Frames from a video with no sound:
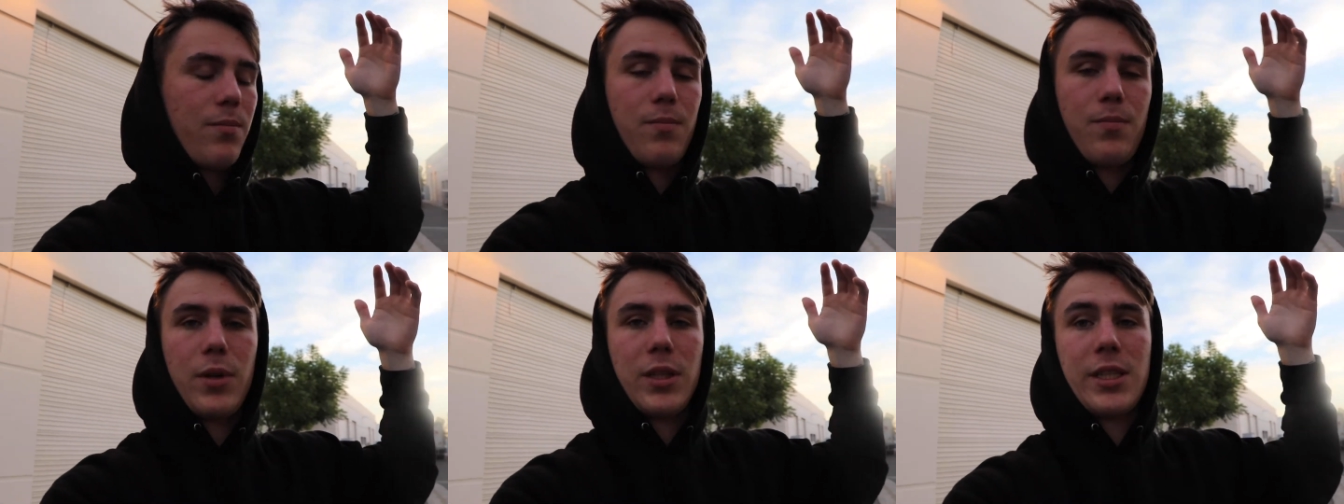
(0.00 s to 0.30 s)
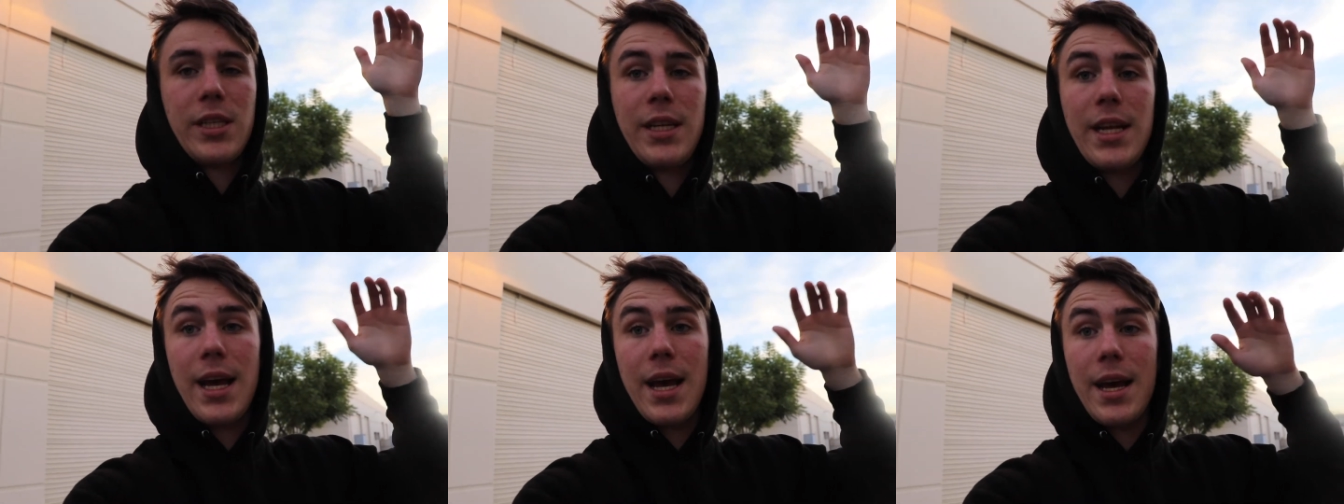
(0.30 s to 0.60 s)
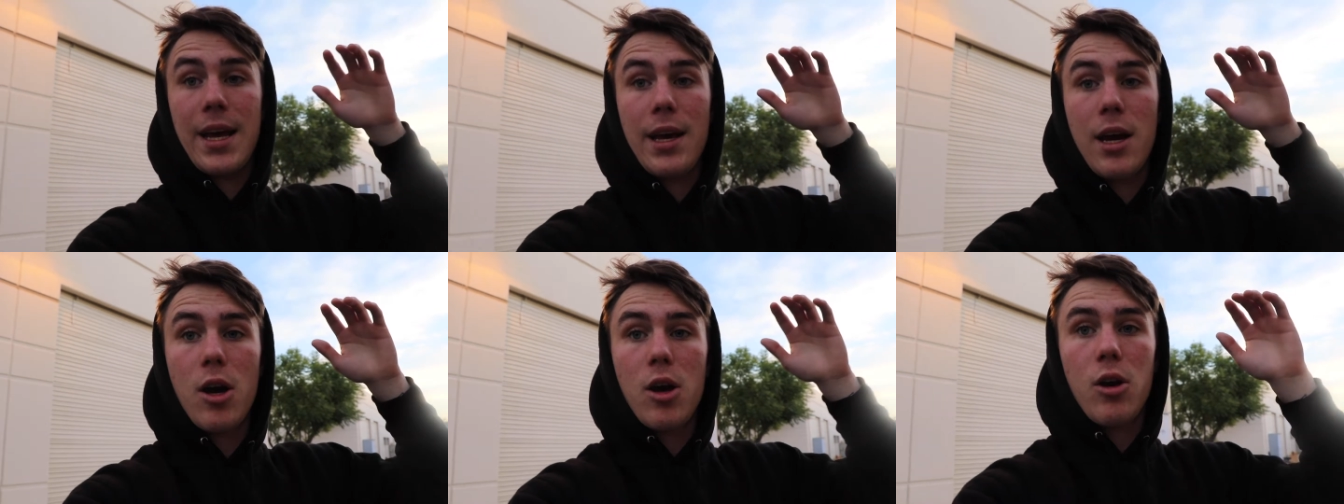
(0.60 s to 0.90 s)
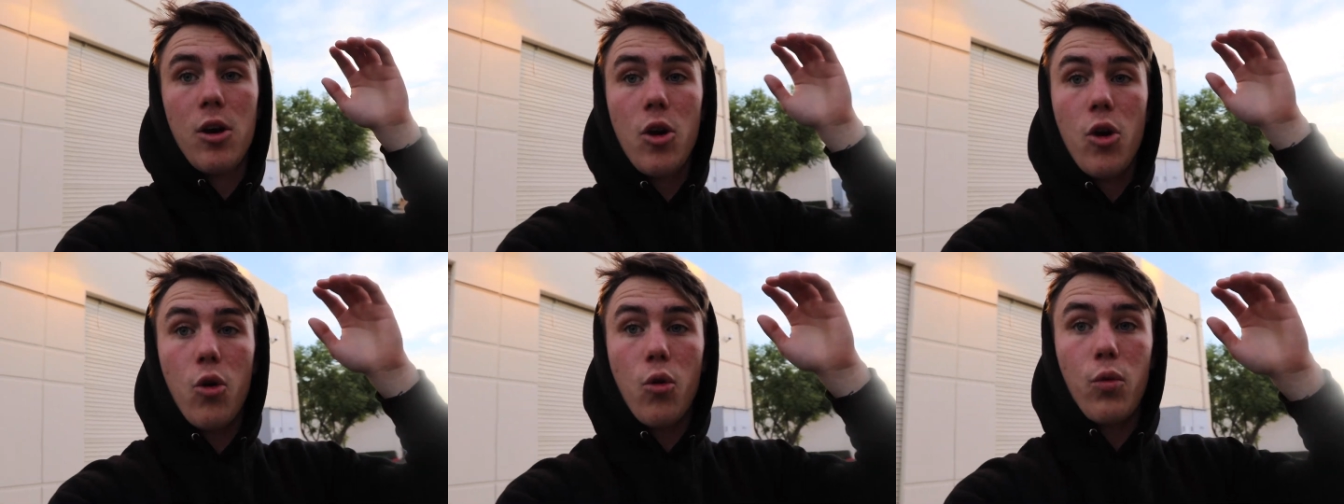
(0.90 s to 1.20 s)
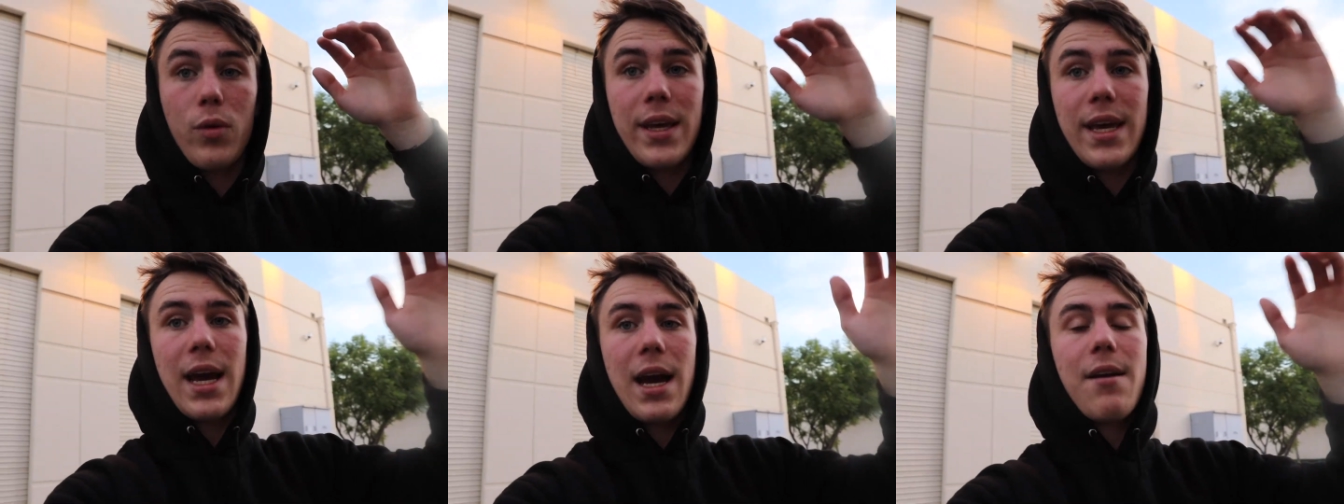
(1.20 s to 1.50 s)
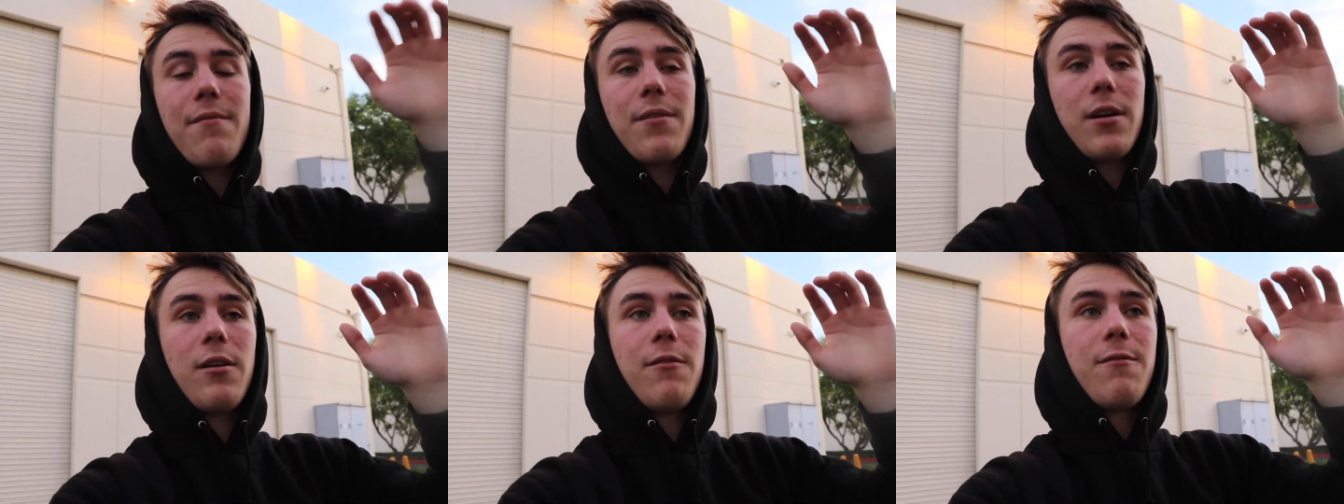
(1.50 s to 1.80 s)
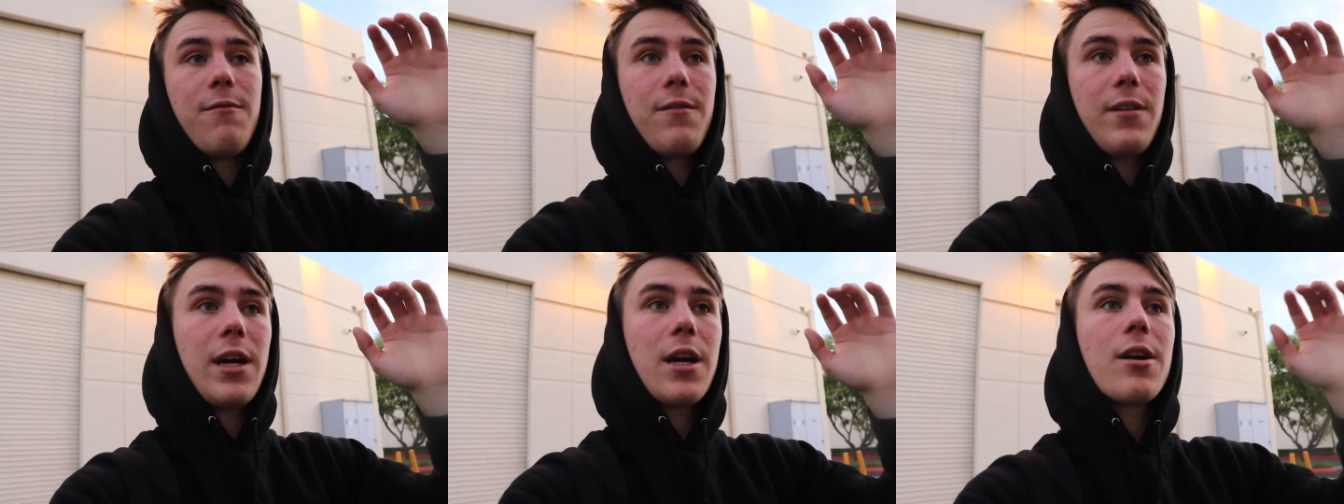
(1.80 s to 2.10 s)
But today, we have a
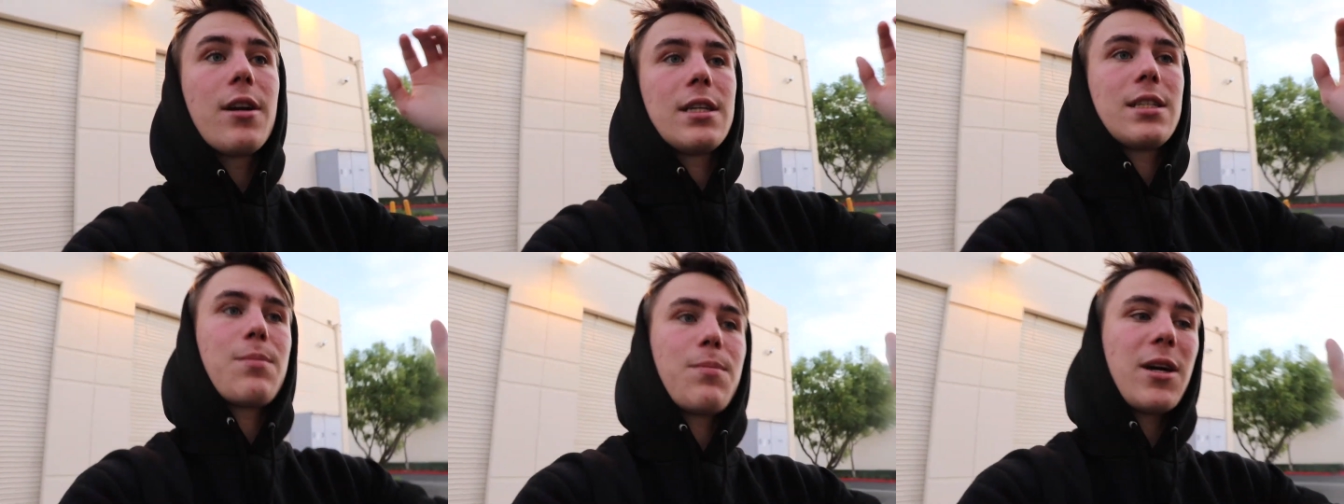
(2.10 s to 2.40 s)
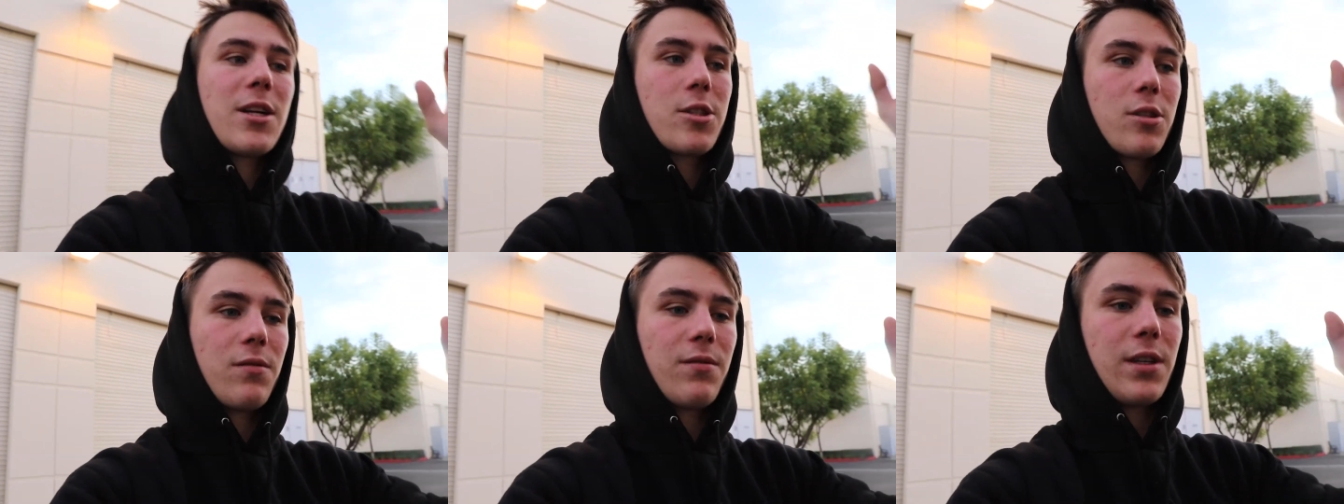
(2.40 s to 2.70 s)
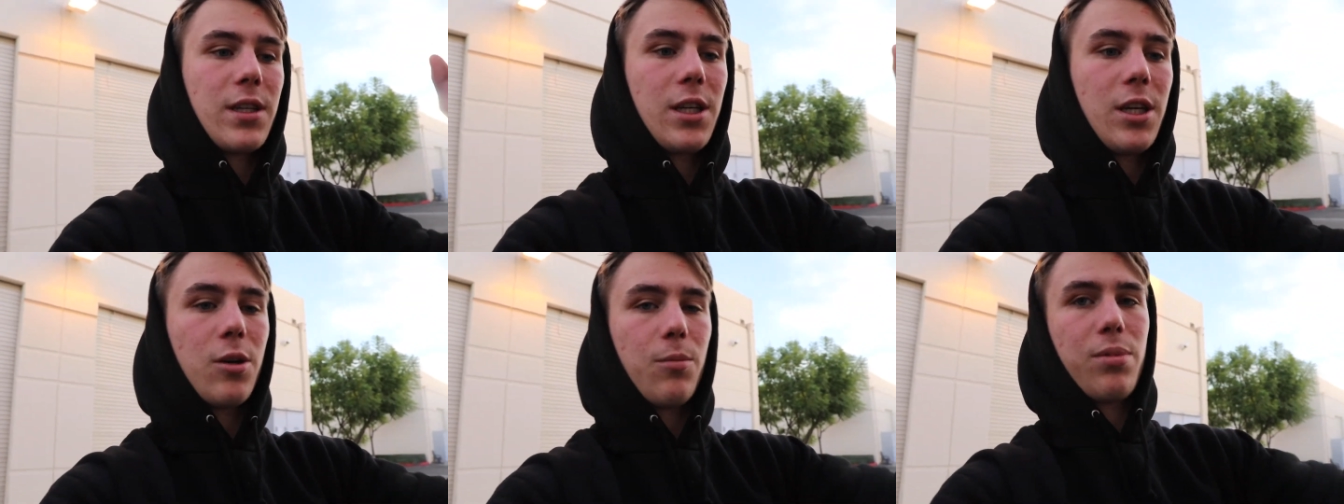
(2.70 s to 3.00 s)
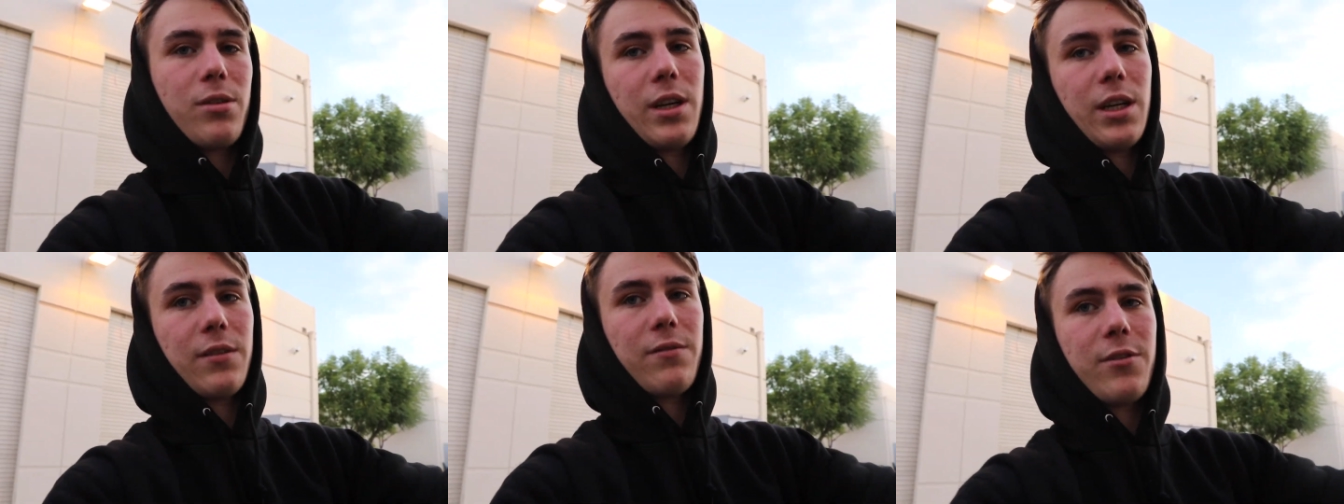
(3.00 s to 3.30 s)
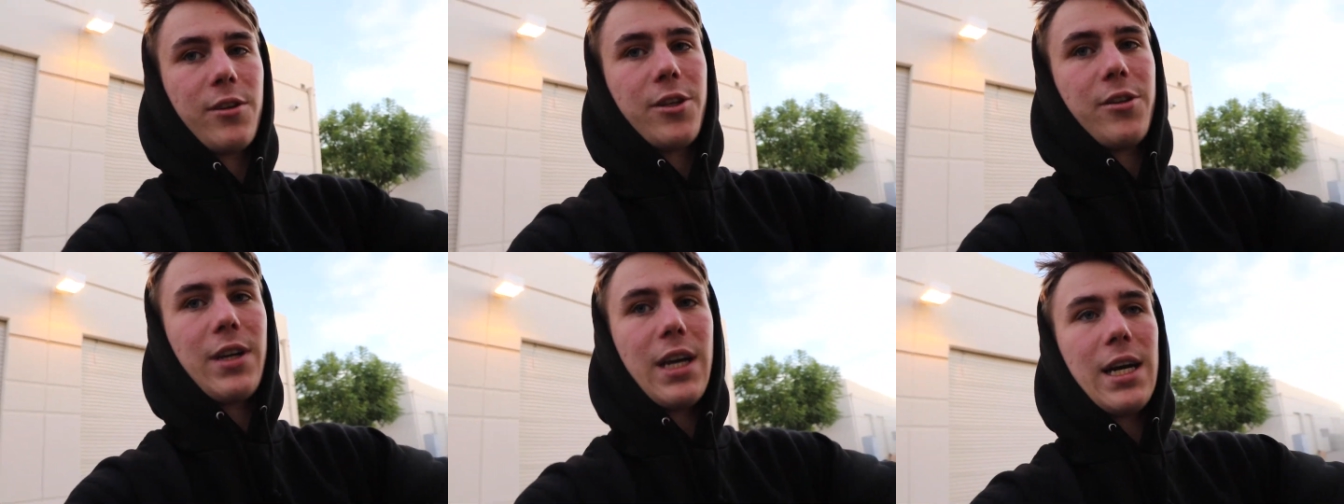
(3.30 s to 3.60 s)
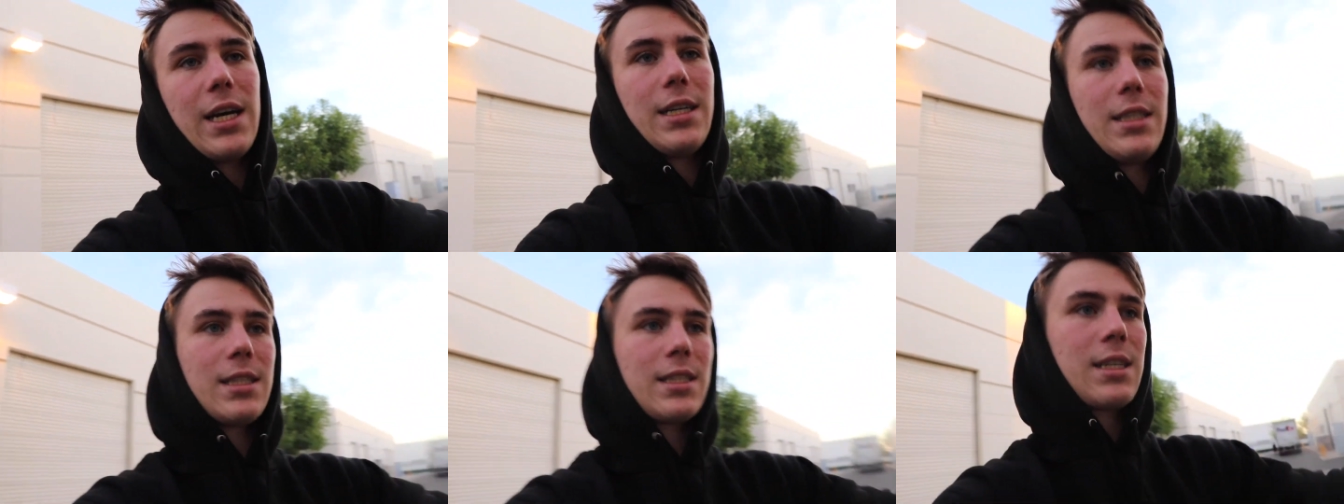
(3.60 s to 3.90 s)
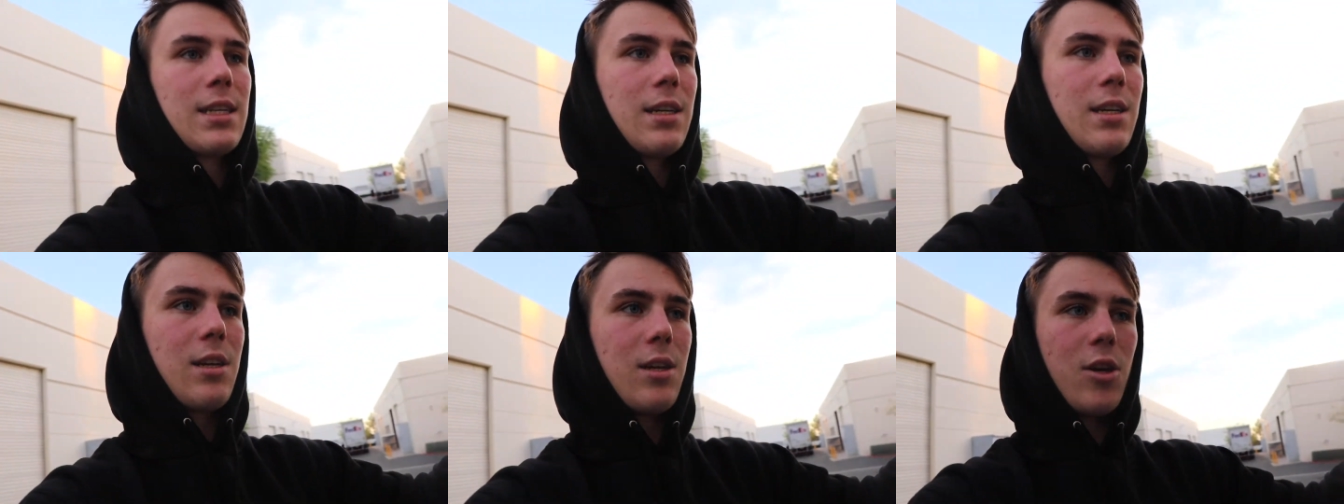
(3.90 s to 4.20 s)
very special video planned for you guys.